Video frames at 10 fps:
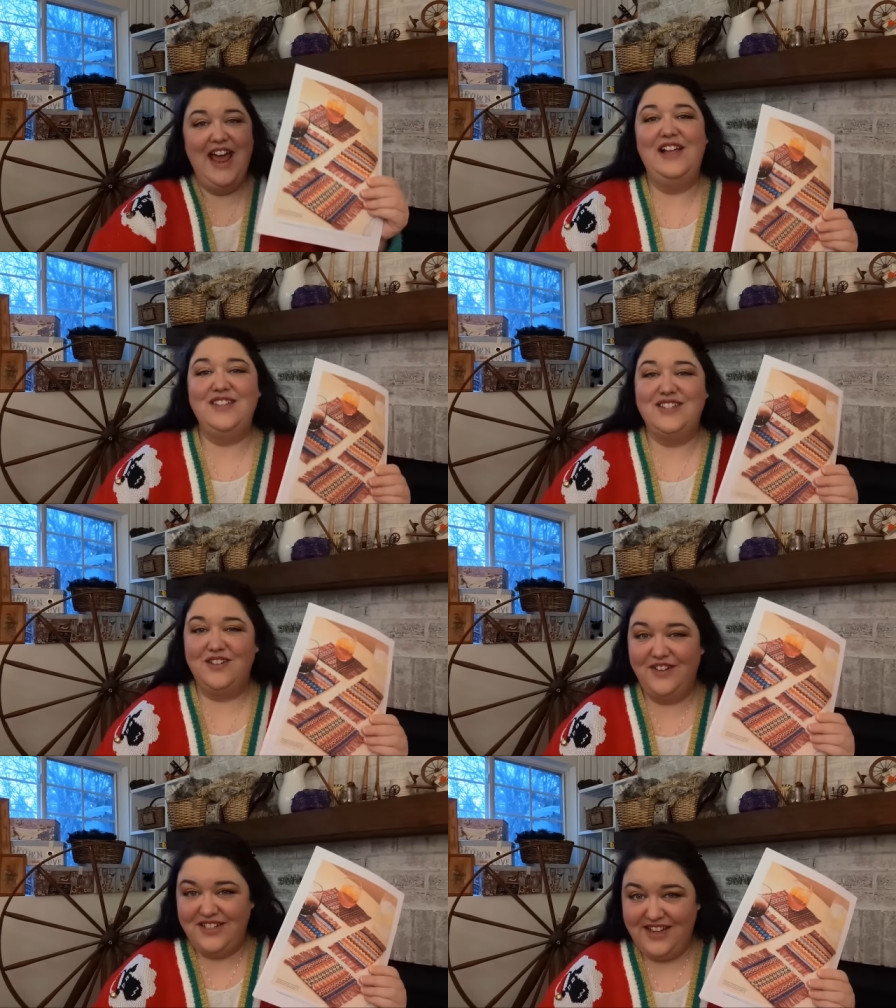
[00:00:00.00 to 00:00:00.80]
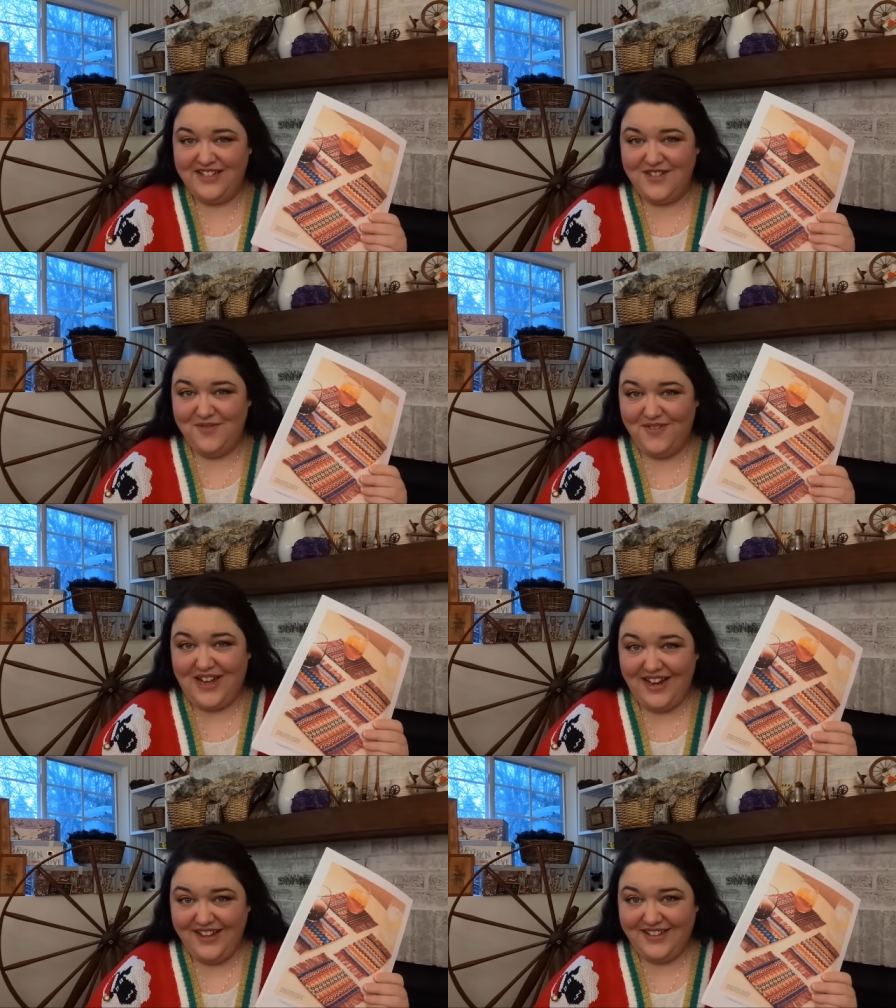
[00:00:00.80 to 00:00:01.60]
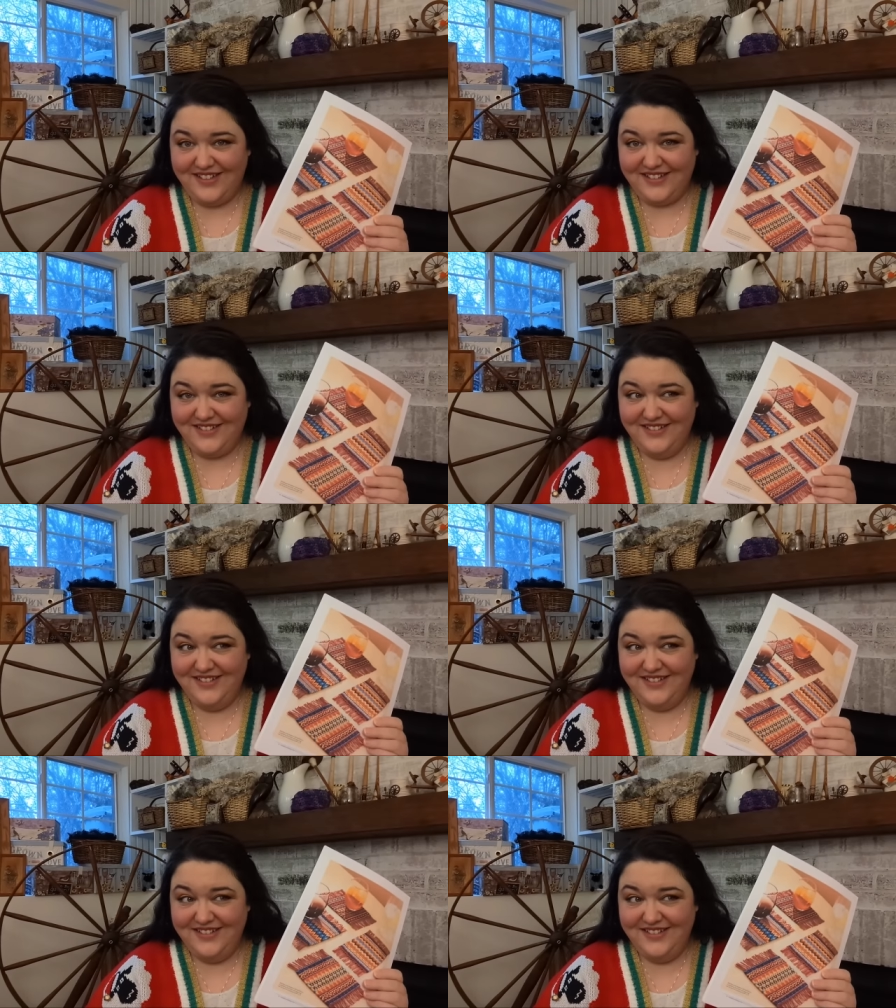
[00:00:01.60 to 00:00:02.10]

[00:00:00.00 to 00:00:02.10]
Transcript: And so it takes a while.